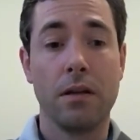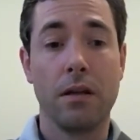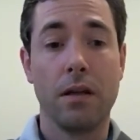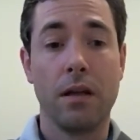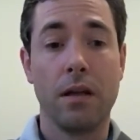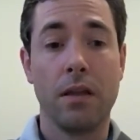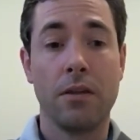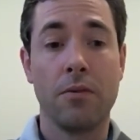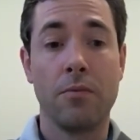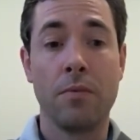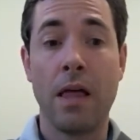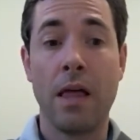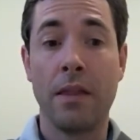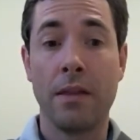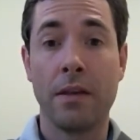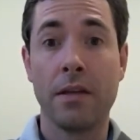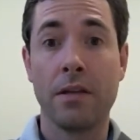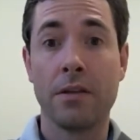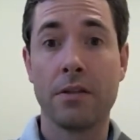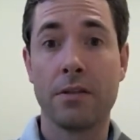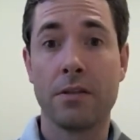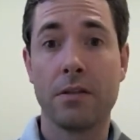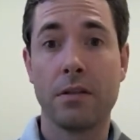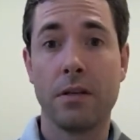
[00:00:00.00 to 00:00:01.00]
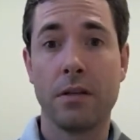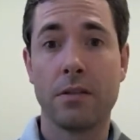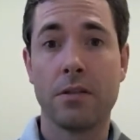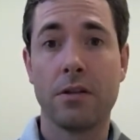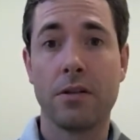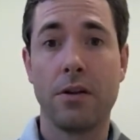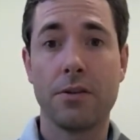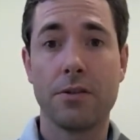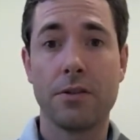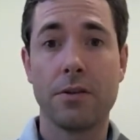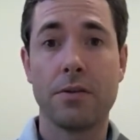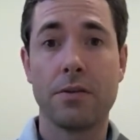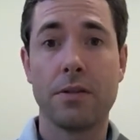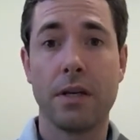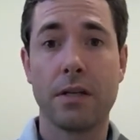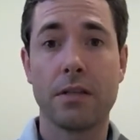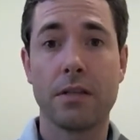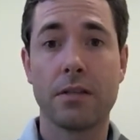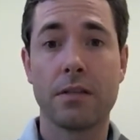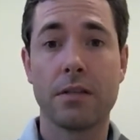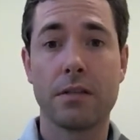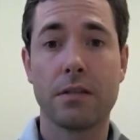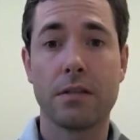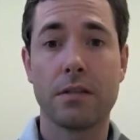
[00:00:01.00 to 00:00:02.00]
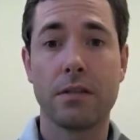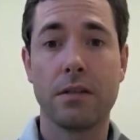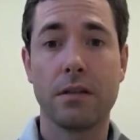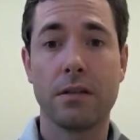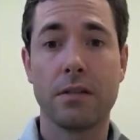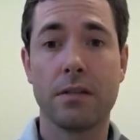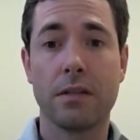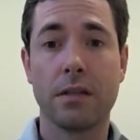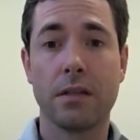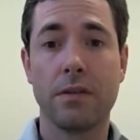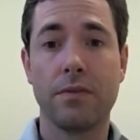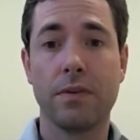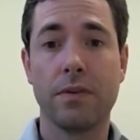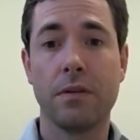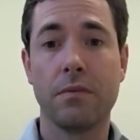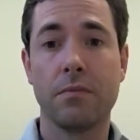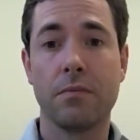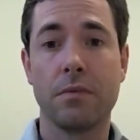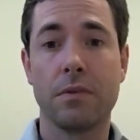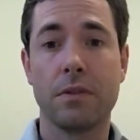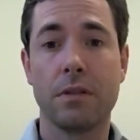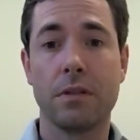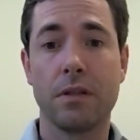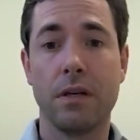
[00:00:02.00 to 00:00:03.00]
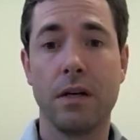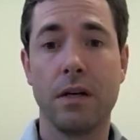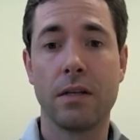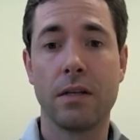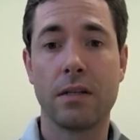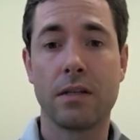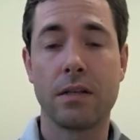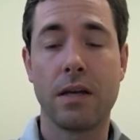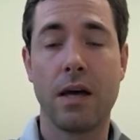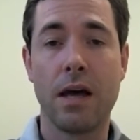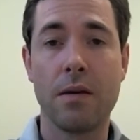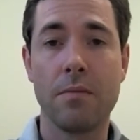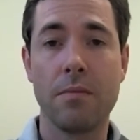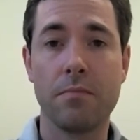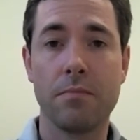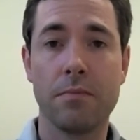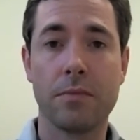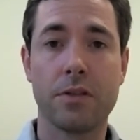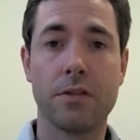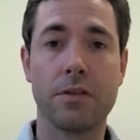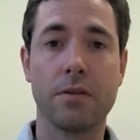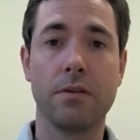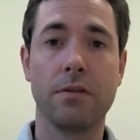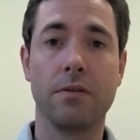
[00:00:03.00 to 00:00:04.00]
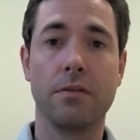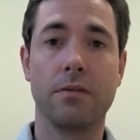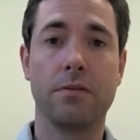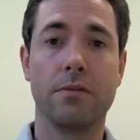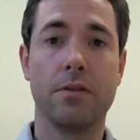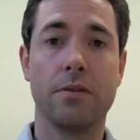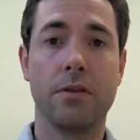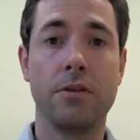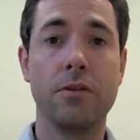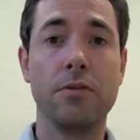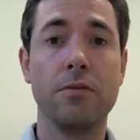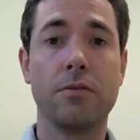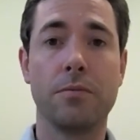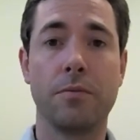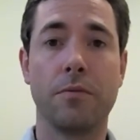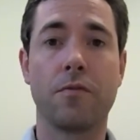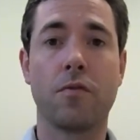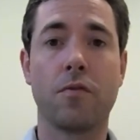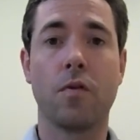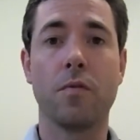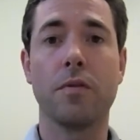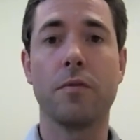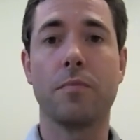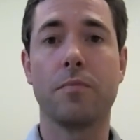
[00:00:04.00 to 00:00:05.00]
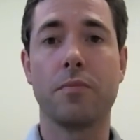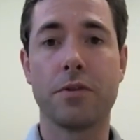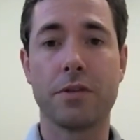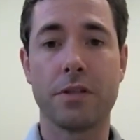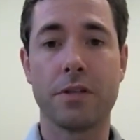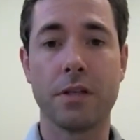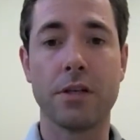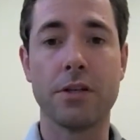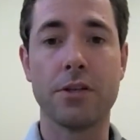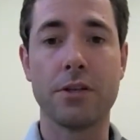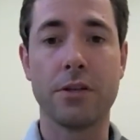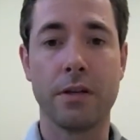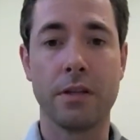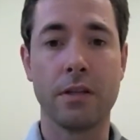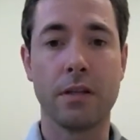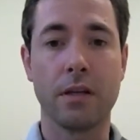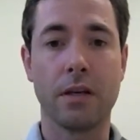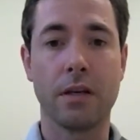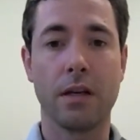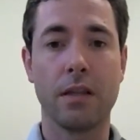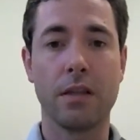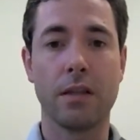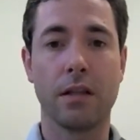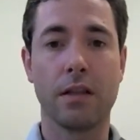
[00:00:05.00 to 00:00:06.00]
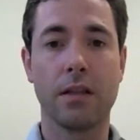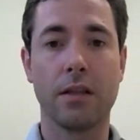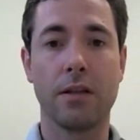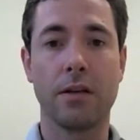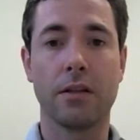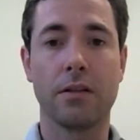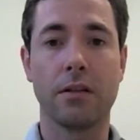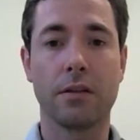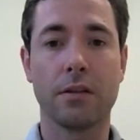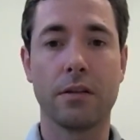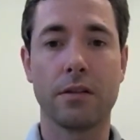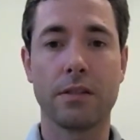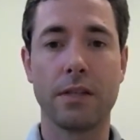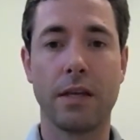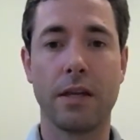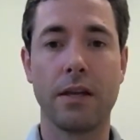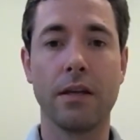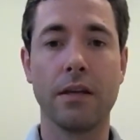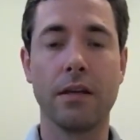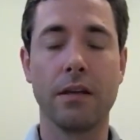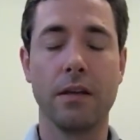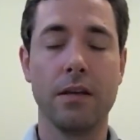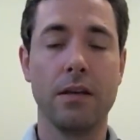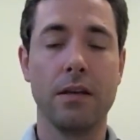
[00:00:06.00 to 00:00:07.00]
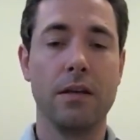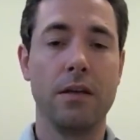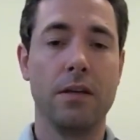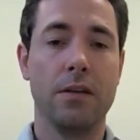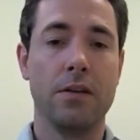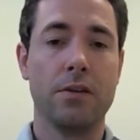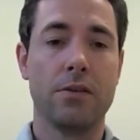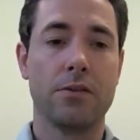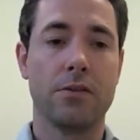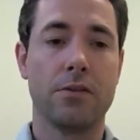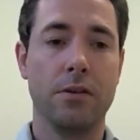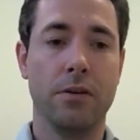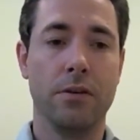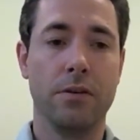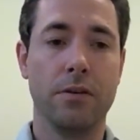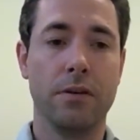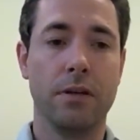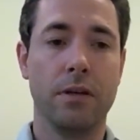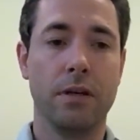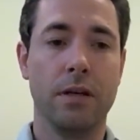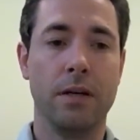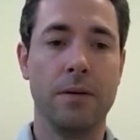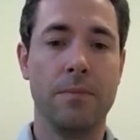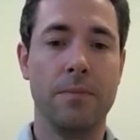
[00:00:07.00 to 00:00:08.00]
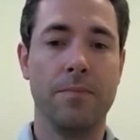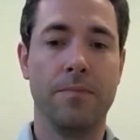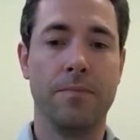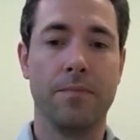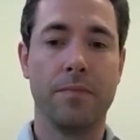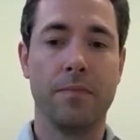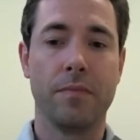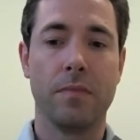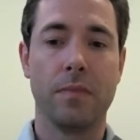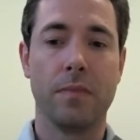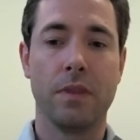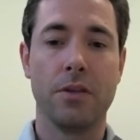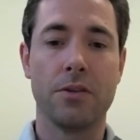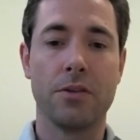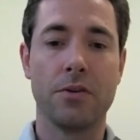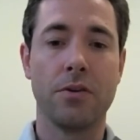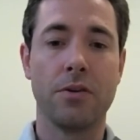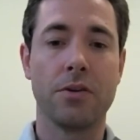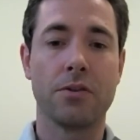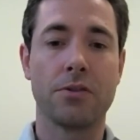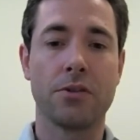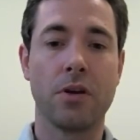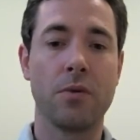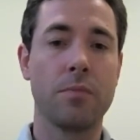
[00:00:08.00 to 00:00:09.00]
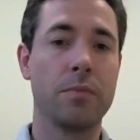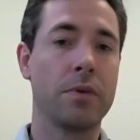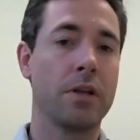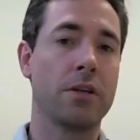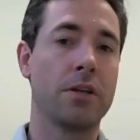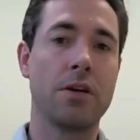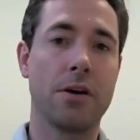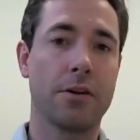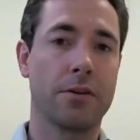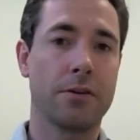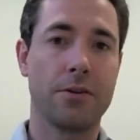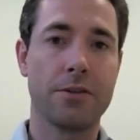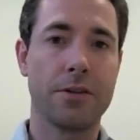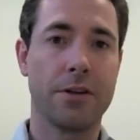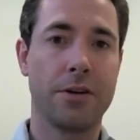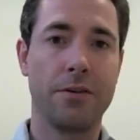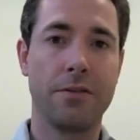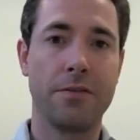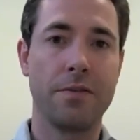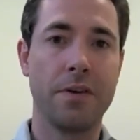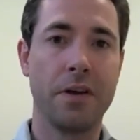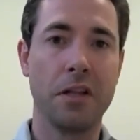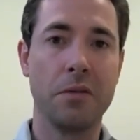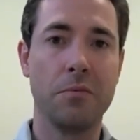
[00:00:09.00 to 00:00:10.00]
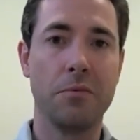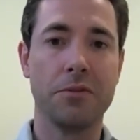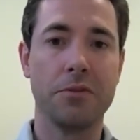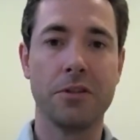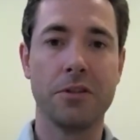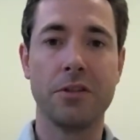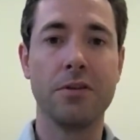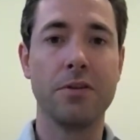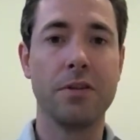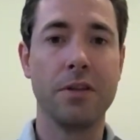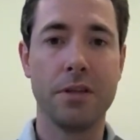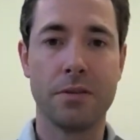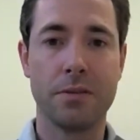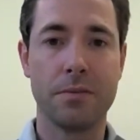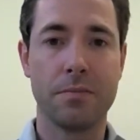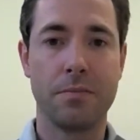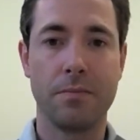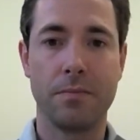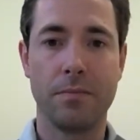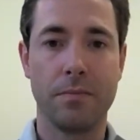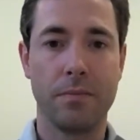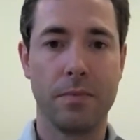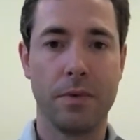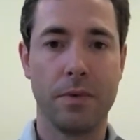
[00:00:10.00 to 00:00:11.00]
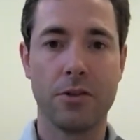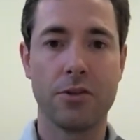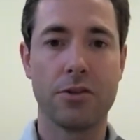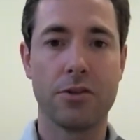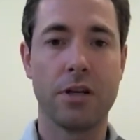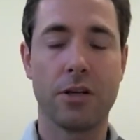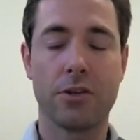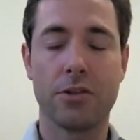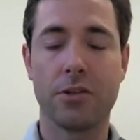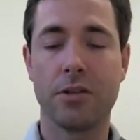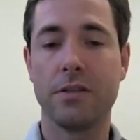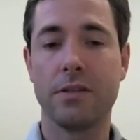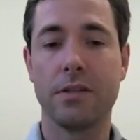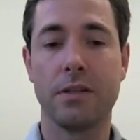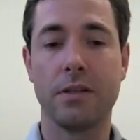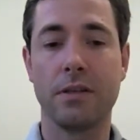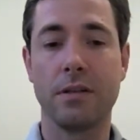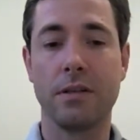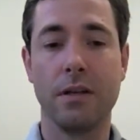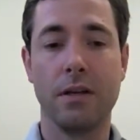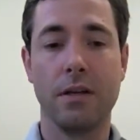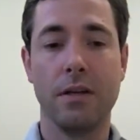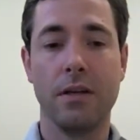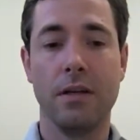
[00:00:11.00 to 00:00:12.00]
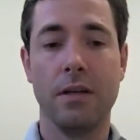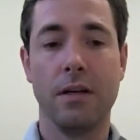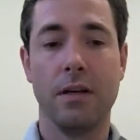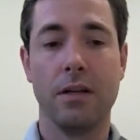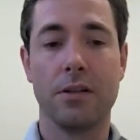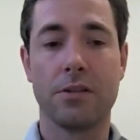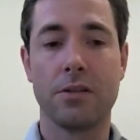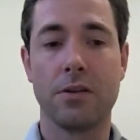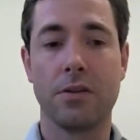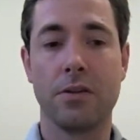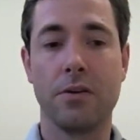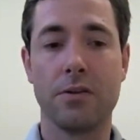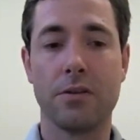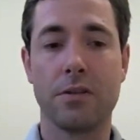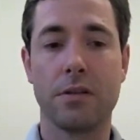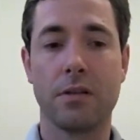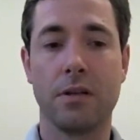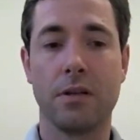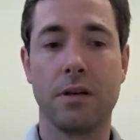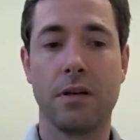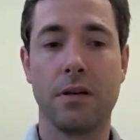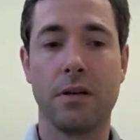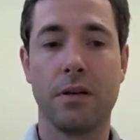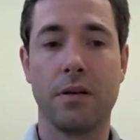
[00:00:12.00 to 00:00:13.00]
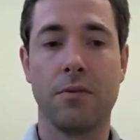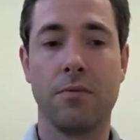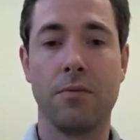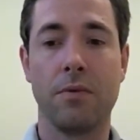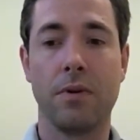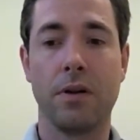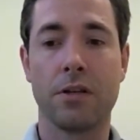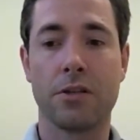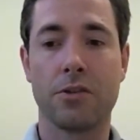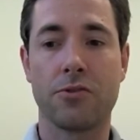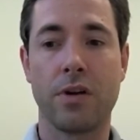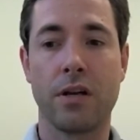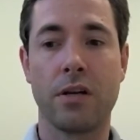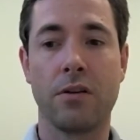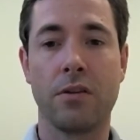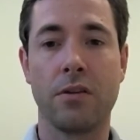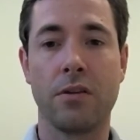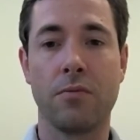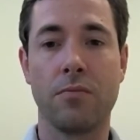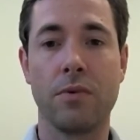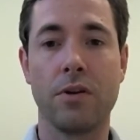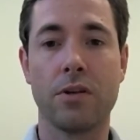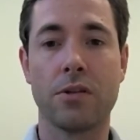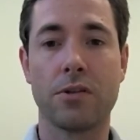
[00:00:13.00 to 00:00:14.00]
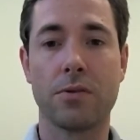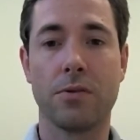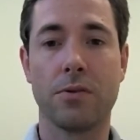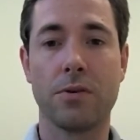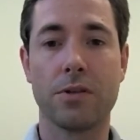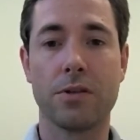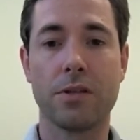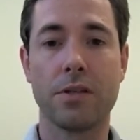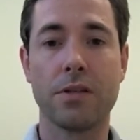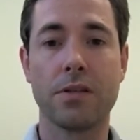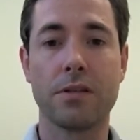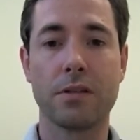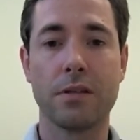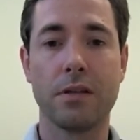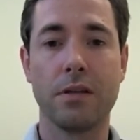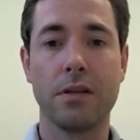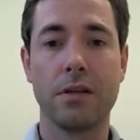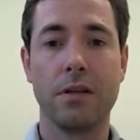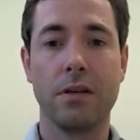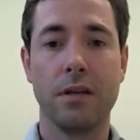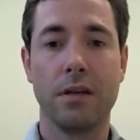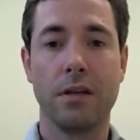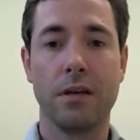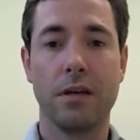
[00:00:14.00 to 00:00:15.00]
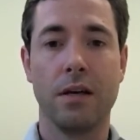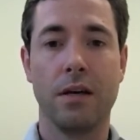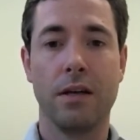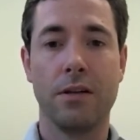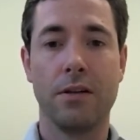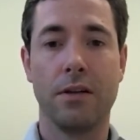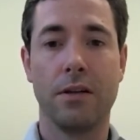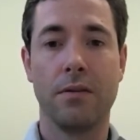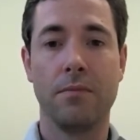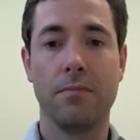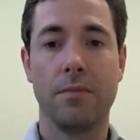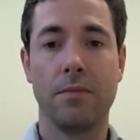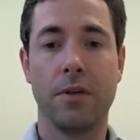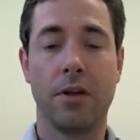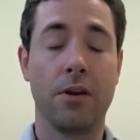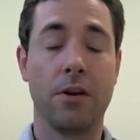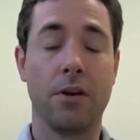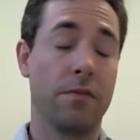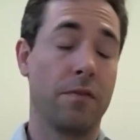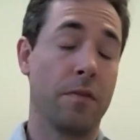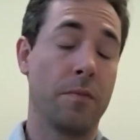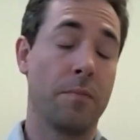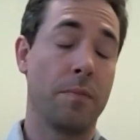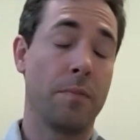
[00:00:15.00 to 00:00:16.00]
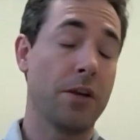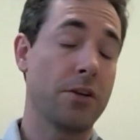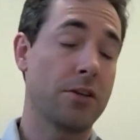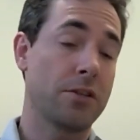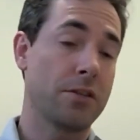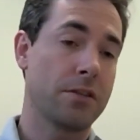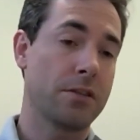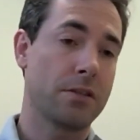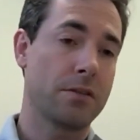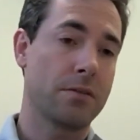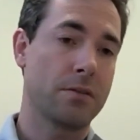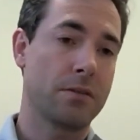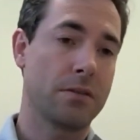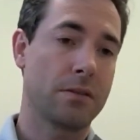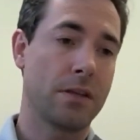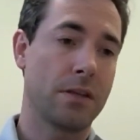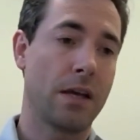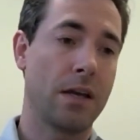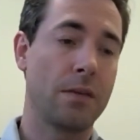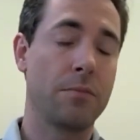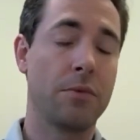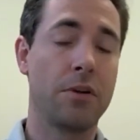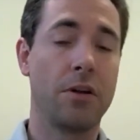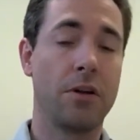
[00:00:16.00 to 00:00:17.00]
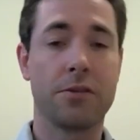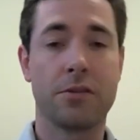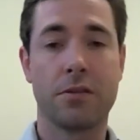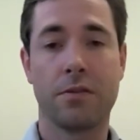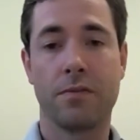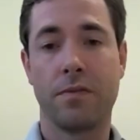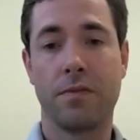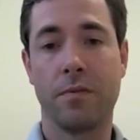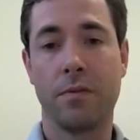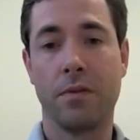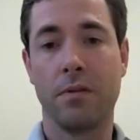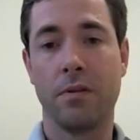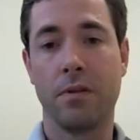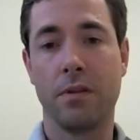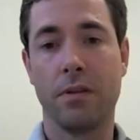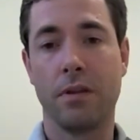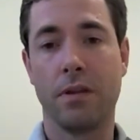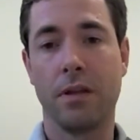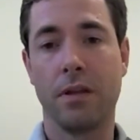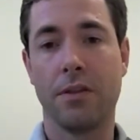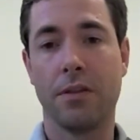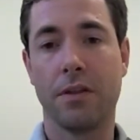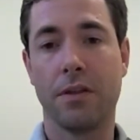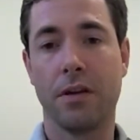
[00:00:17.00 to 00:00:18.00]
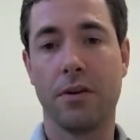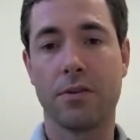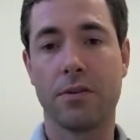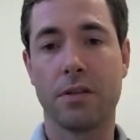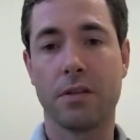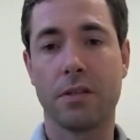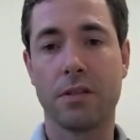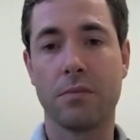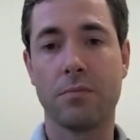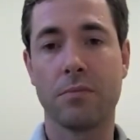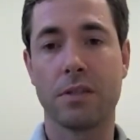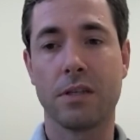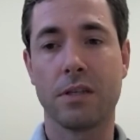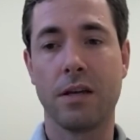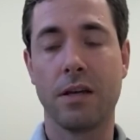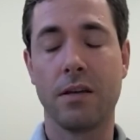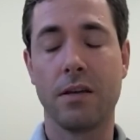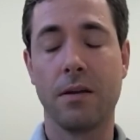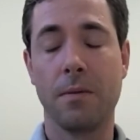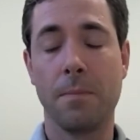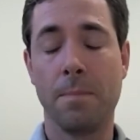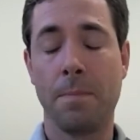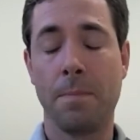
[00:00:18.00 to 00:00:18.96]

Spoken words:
the reality is it also takes significant time to perform the procedure in the clinical setting. So there's only so many doctors that are available to do these injections, and so there's a strain on the resources, not only from the patient's side but also from the healthcare system side.